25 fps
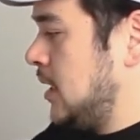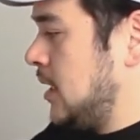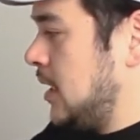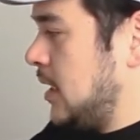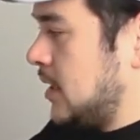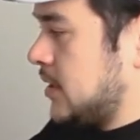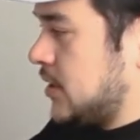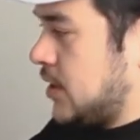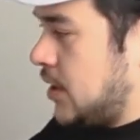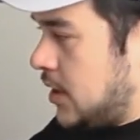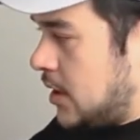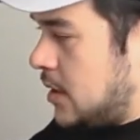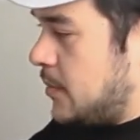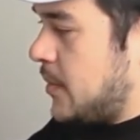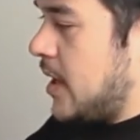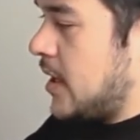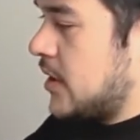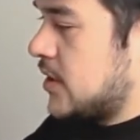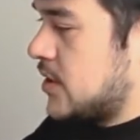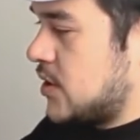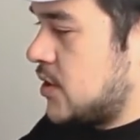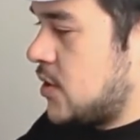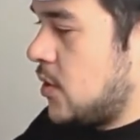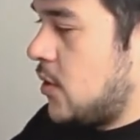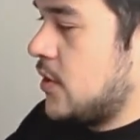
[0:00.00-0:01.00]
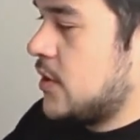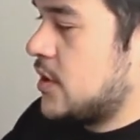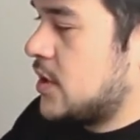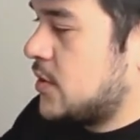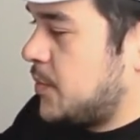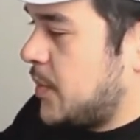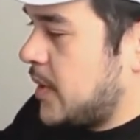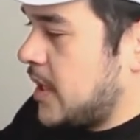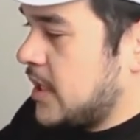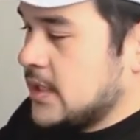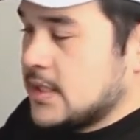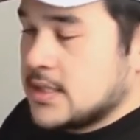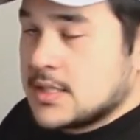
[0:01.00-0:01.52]
There's a good amount of storage
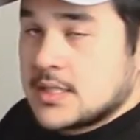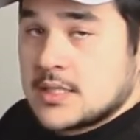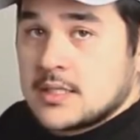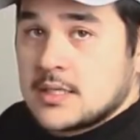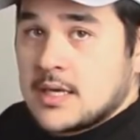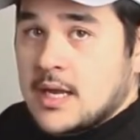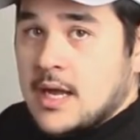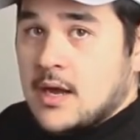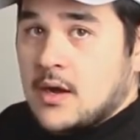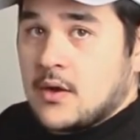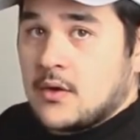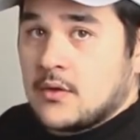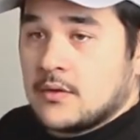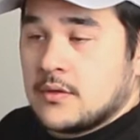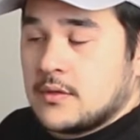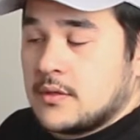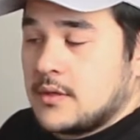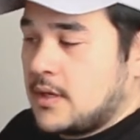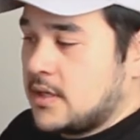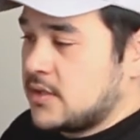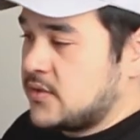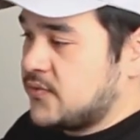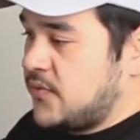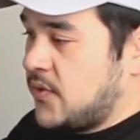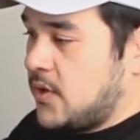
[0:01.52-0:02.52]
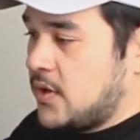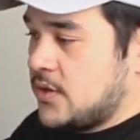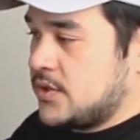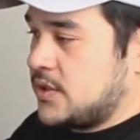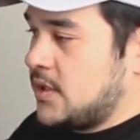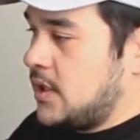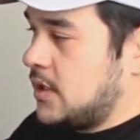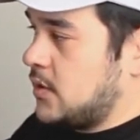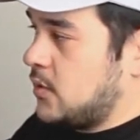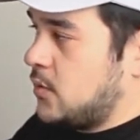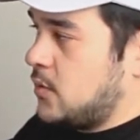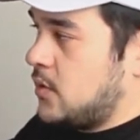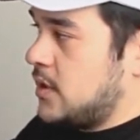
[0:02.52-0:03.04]
space. Now, as far as
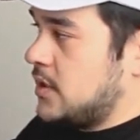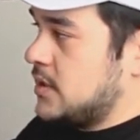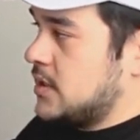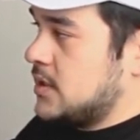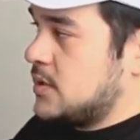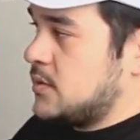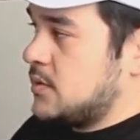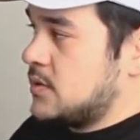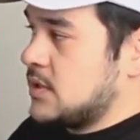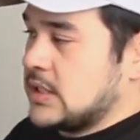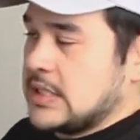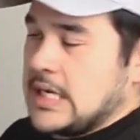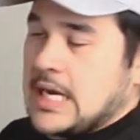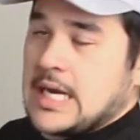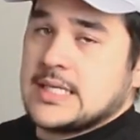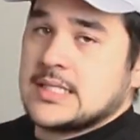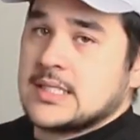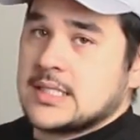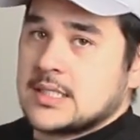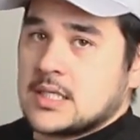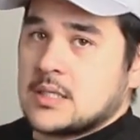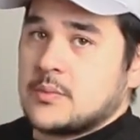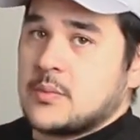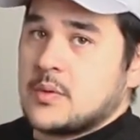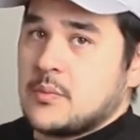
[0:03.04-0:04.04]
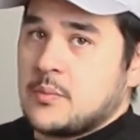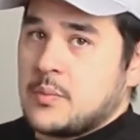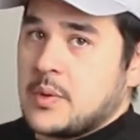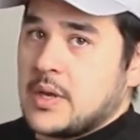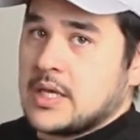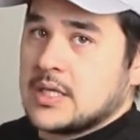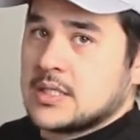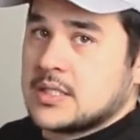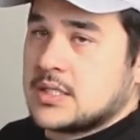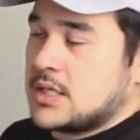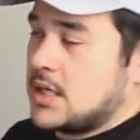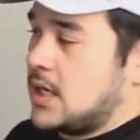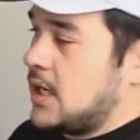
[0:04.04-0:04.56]
the other ones, size is gonna be
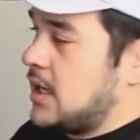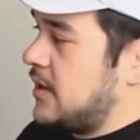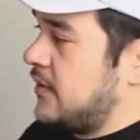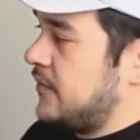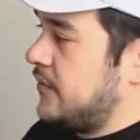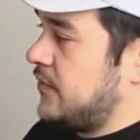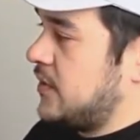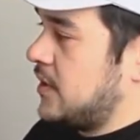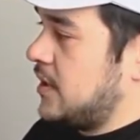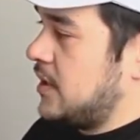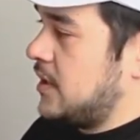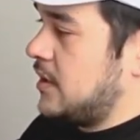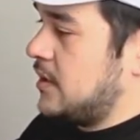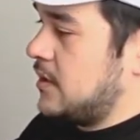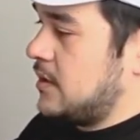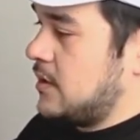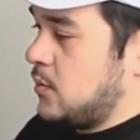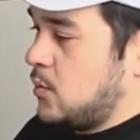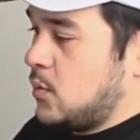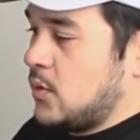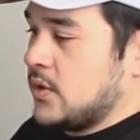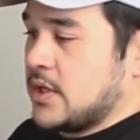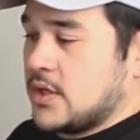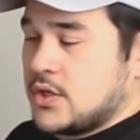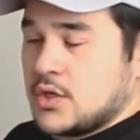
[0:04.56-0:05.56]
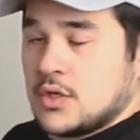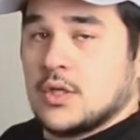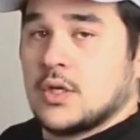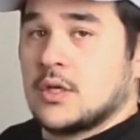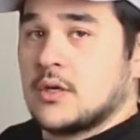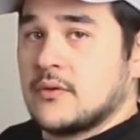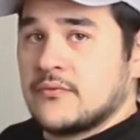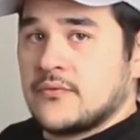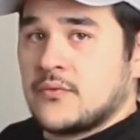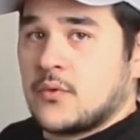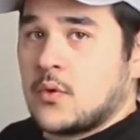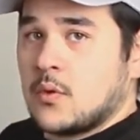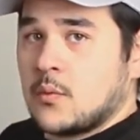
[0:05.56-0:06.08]
based off the one that you're
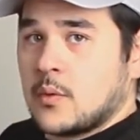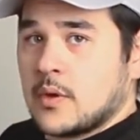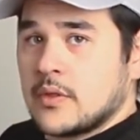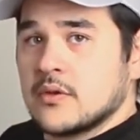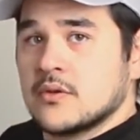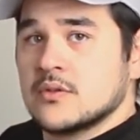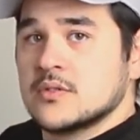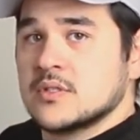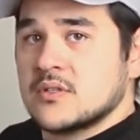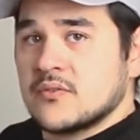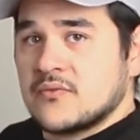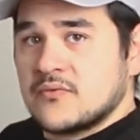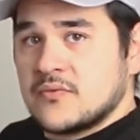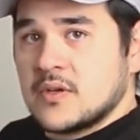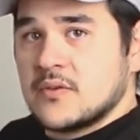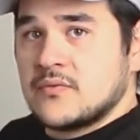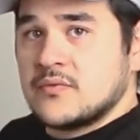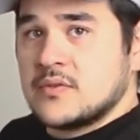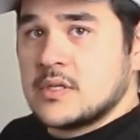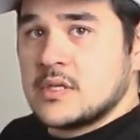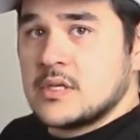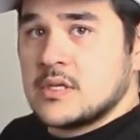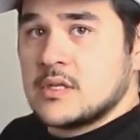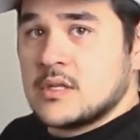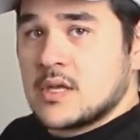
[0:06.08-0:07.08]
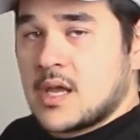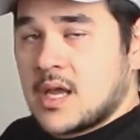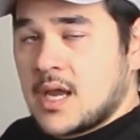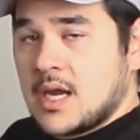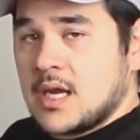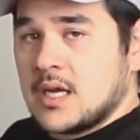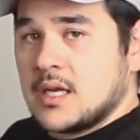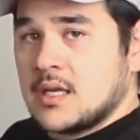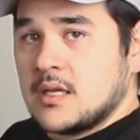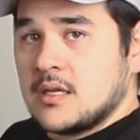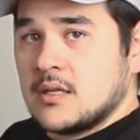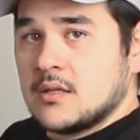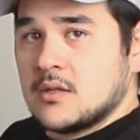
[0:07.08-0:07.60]
looking for, whether it's the 50, the
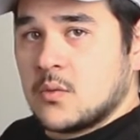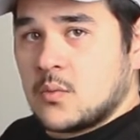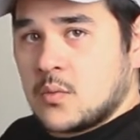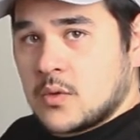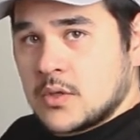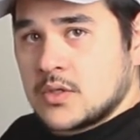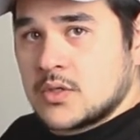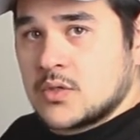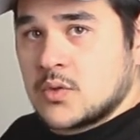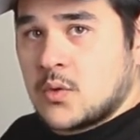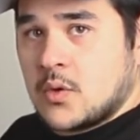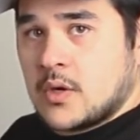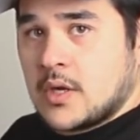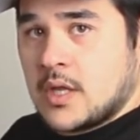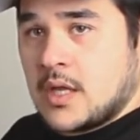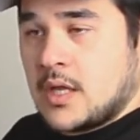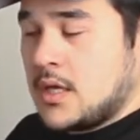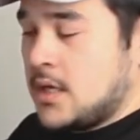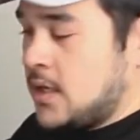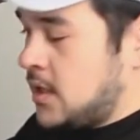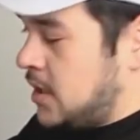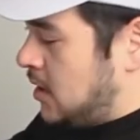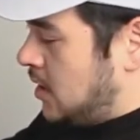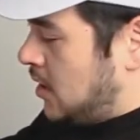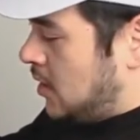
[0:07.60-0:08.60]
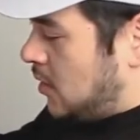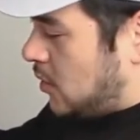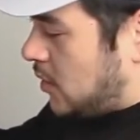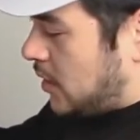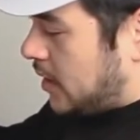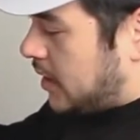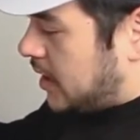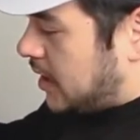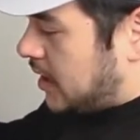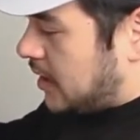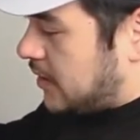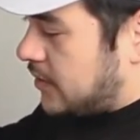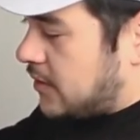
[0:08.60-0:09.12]
80, the 120, or
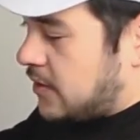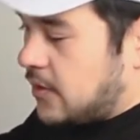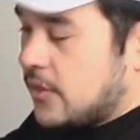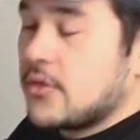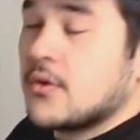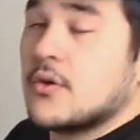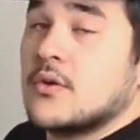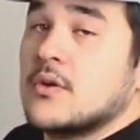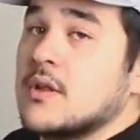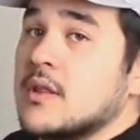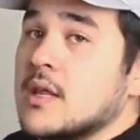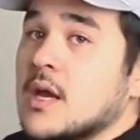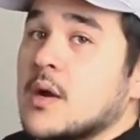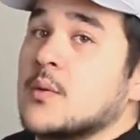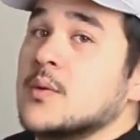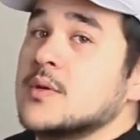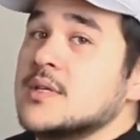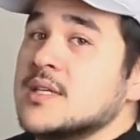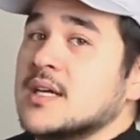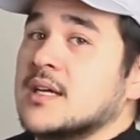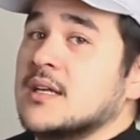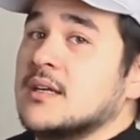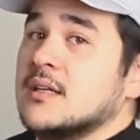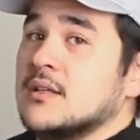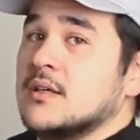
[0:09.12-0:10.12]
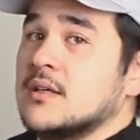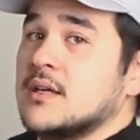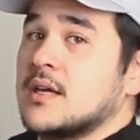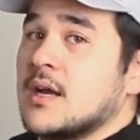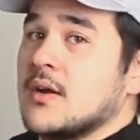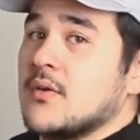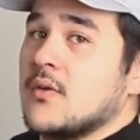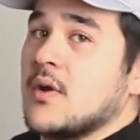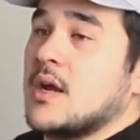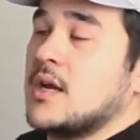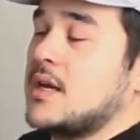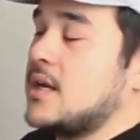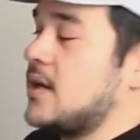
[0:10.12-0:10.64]
again, the 30 that we're taking a look
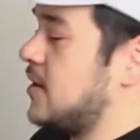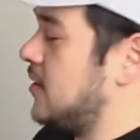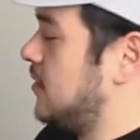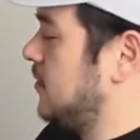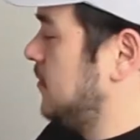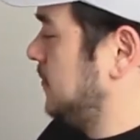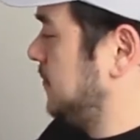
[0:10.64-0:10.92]
at right here.